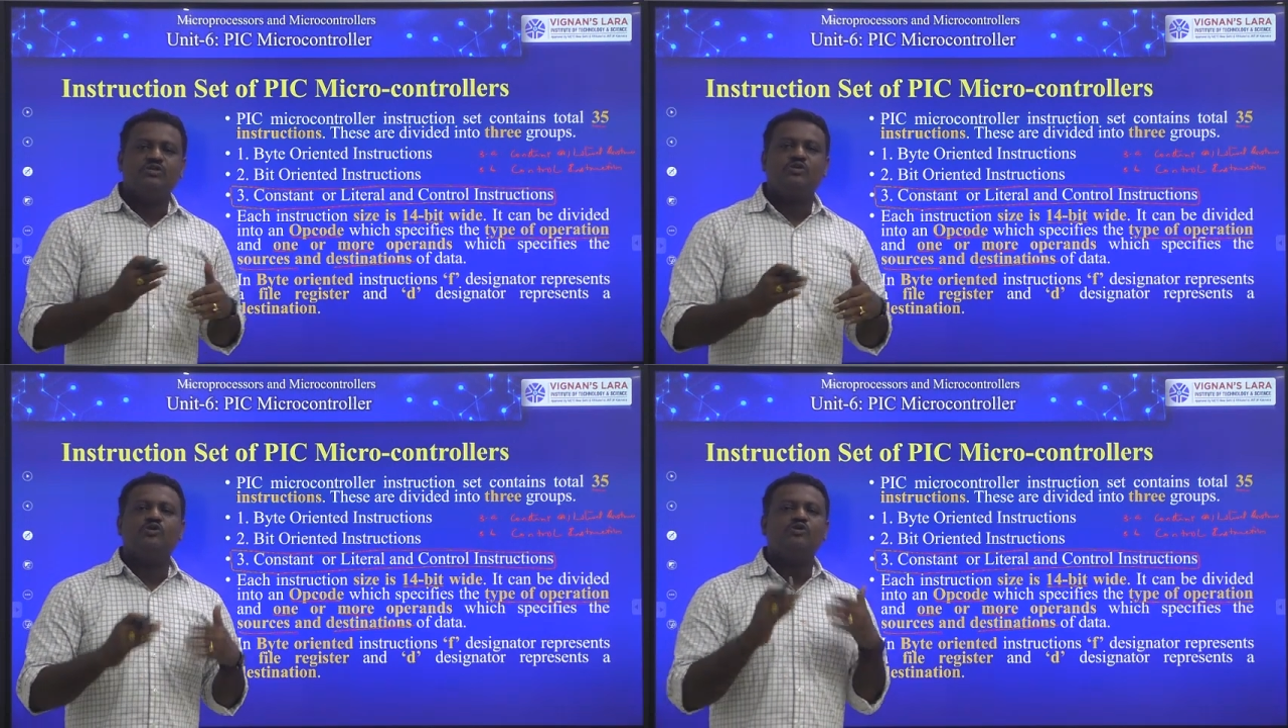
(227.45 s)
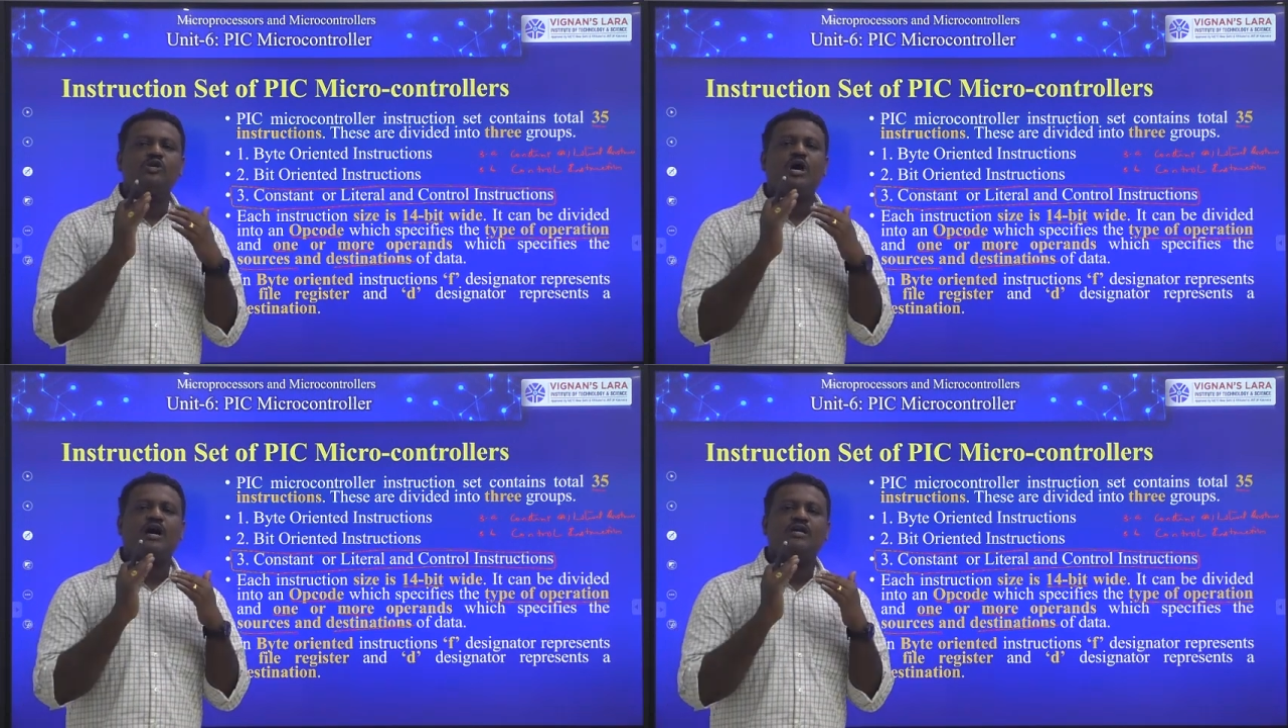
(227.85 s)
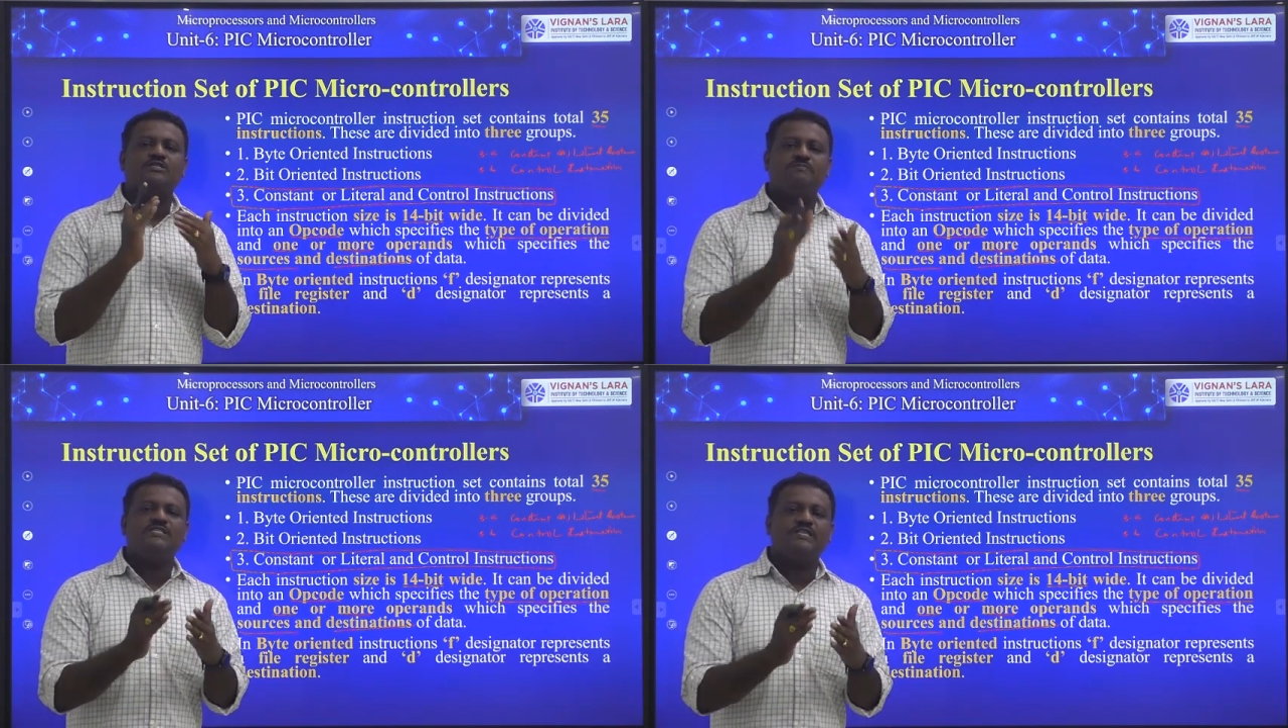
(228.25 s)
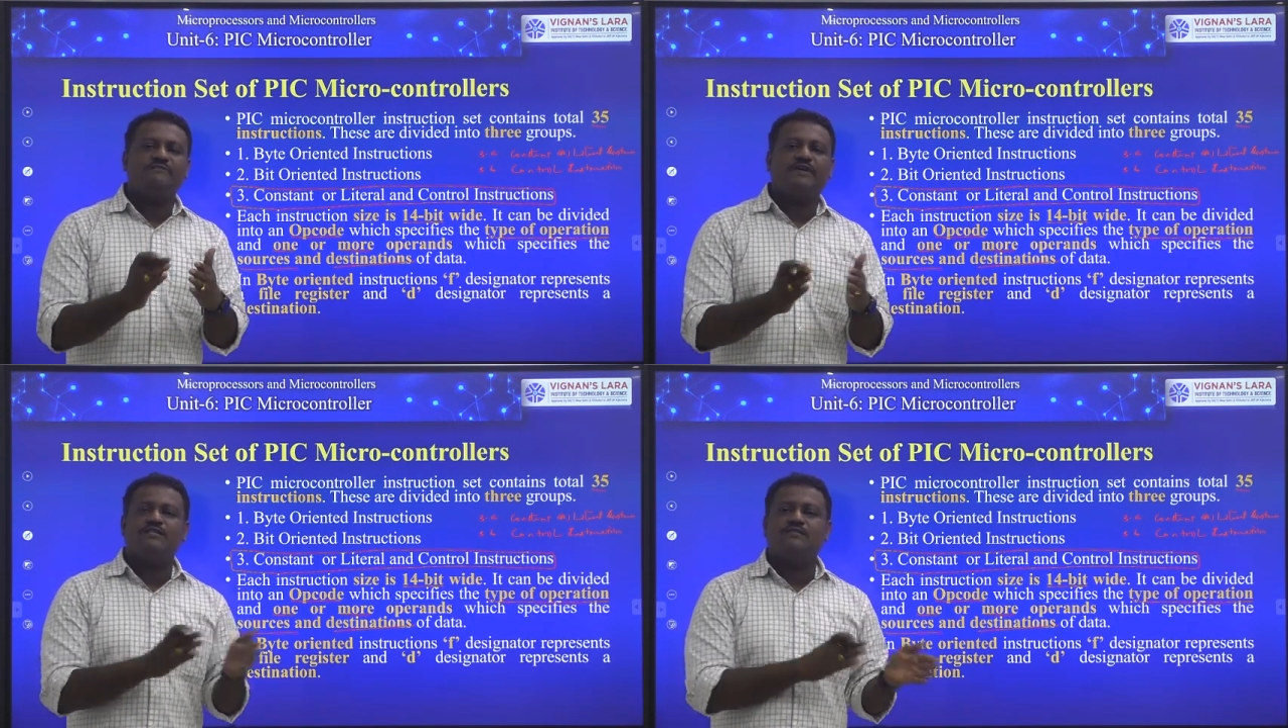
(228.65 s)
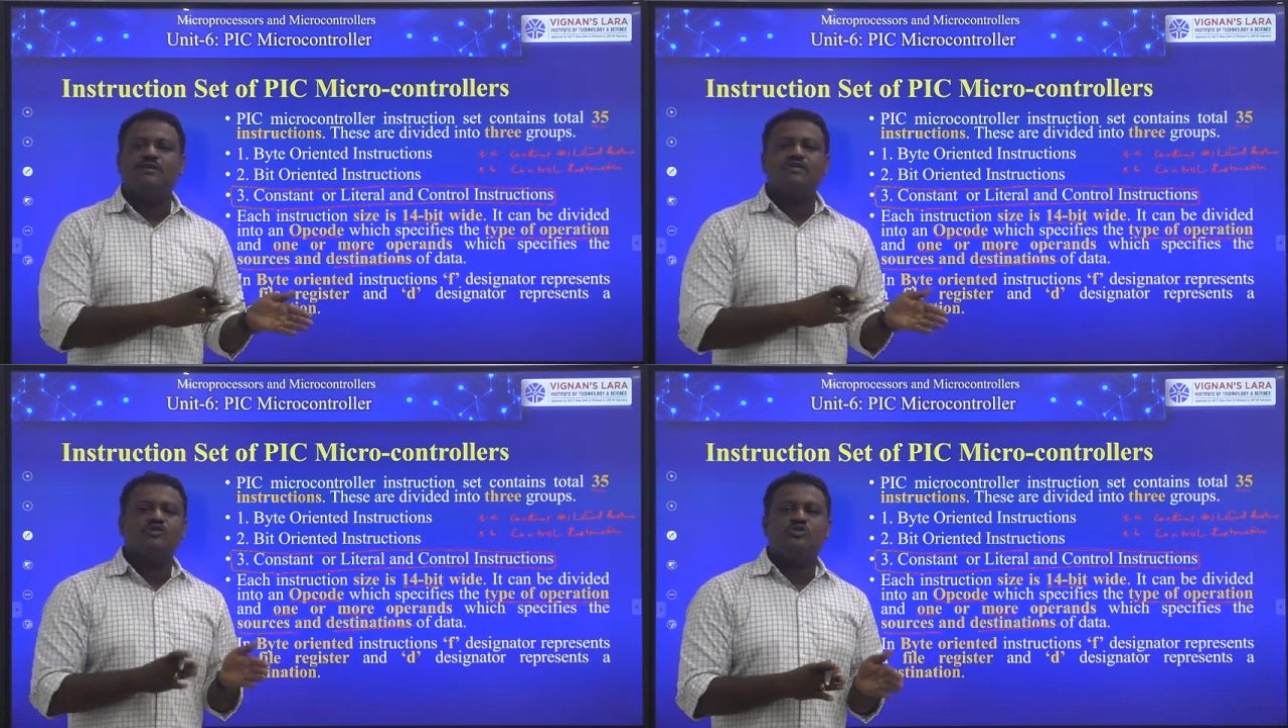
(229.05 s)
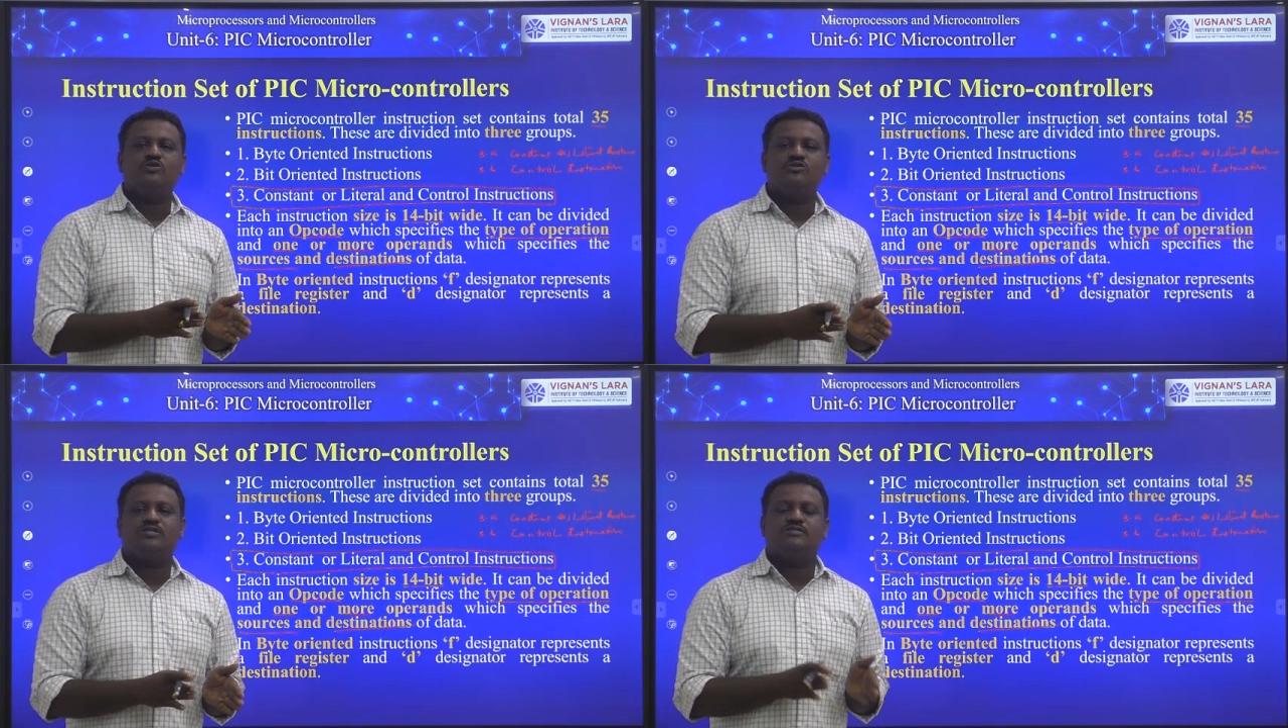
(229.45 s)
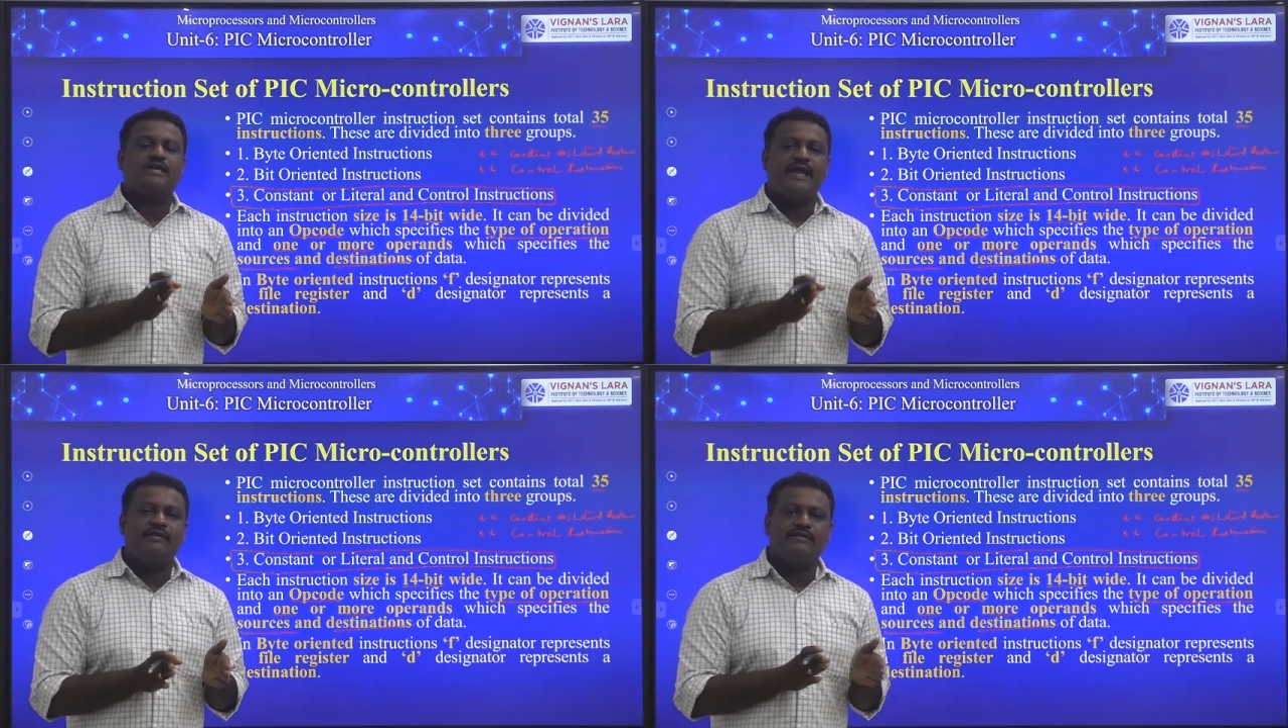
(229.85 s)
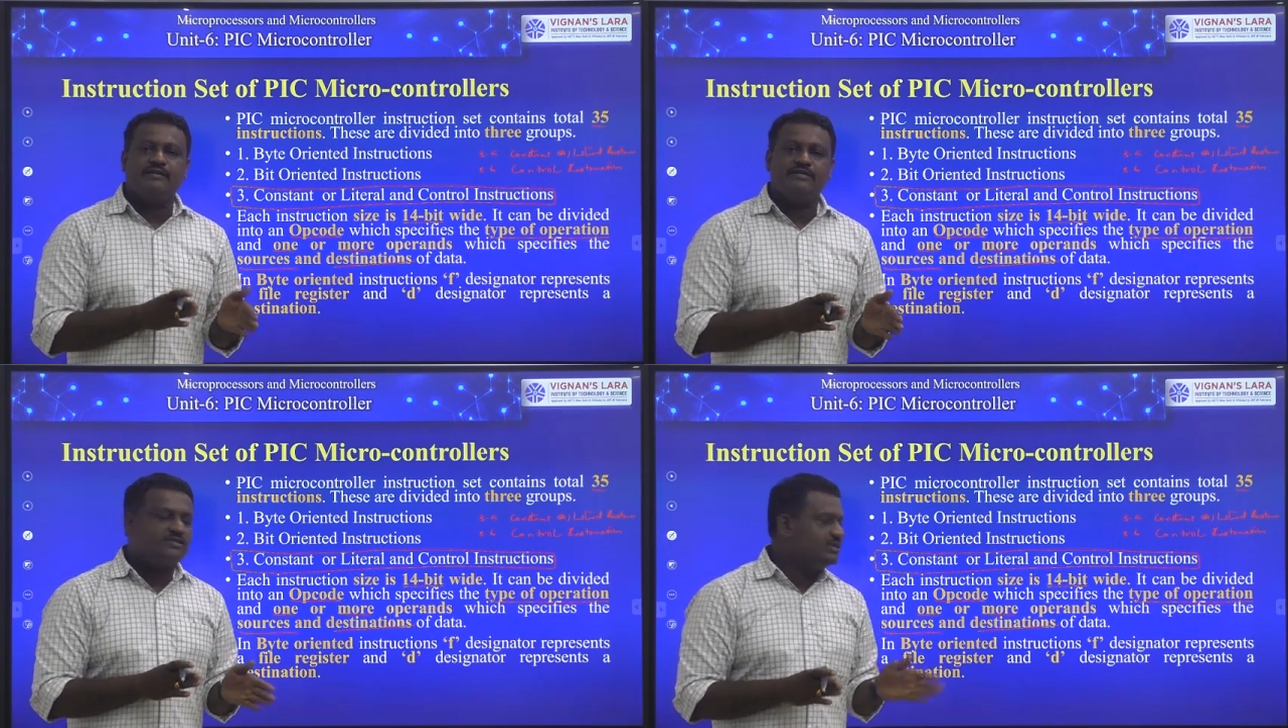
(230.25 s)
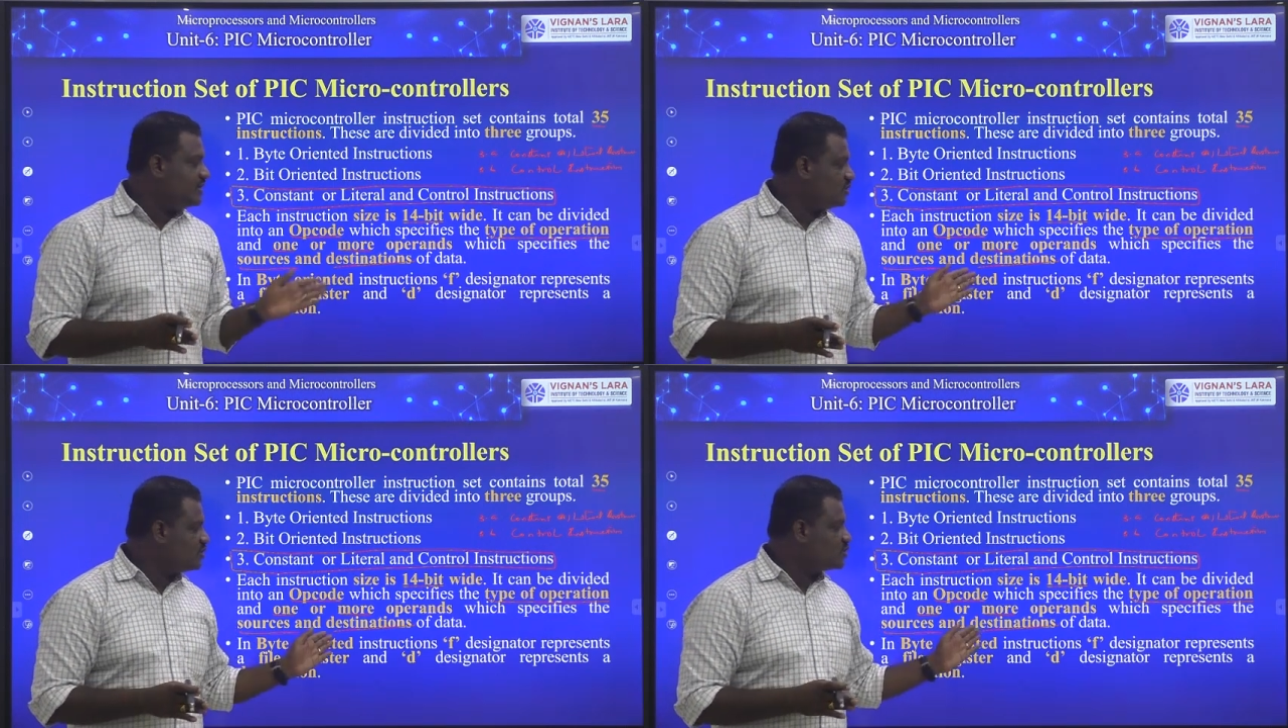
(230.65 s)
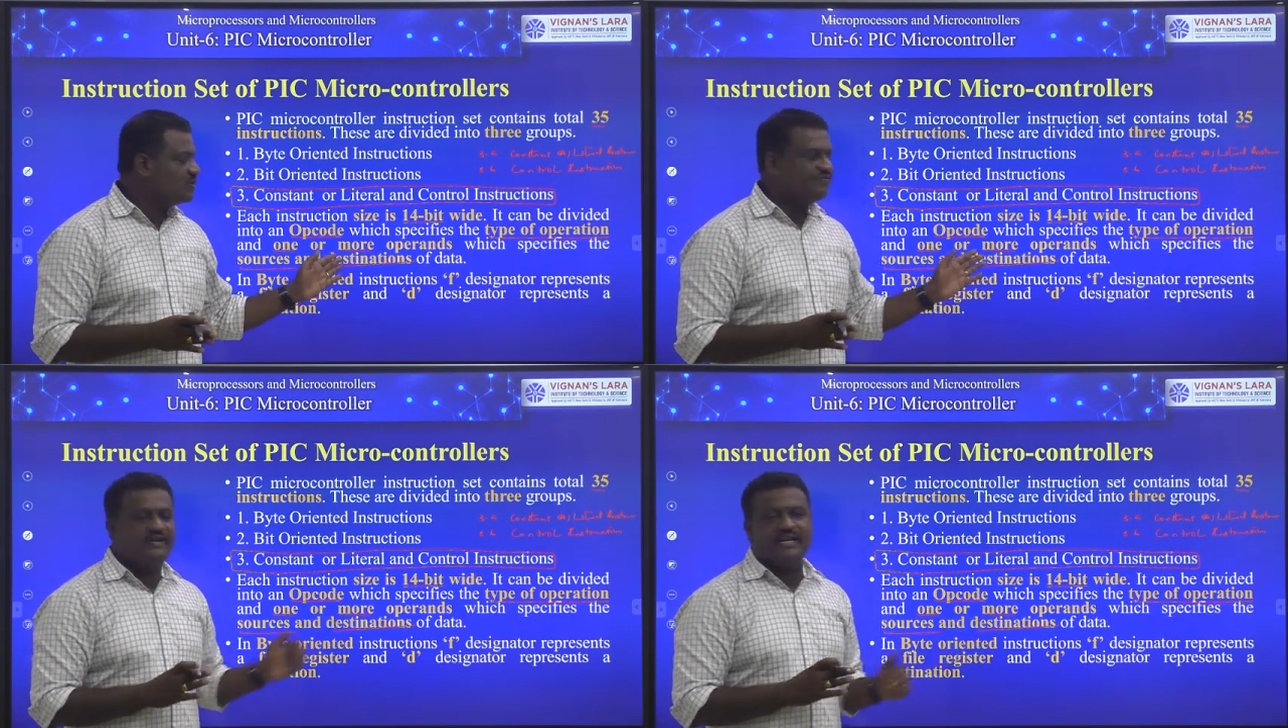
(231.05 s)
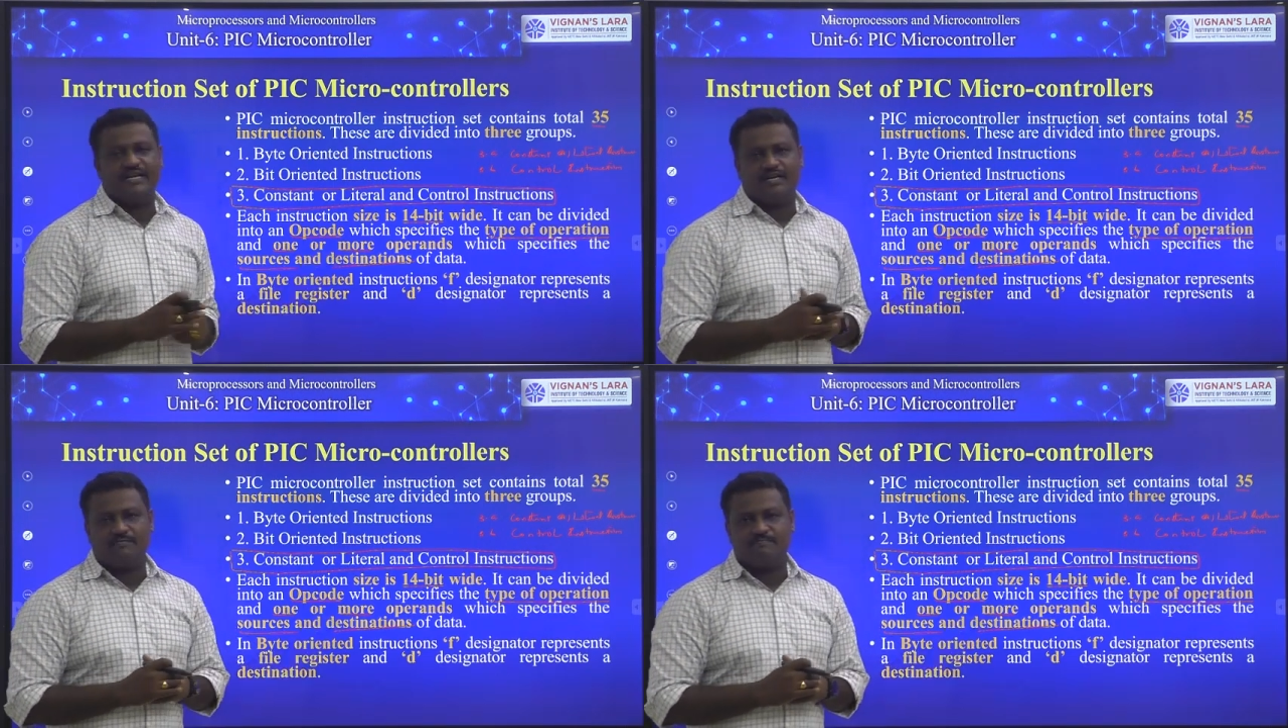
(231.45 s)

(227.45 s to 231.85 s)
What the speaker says: Those are specifies sources and destinations of data.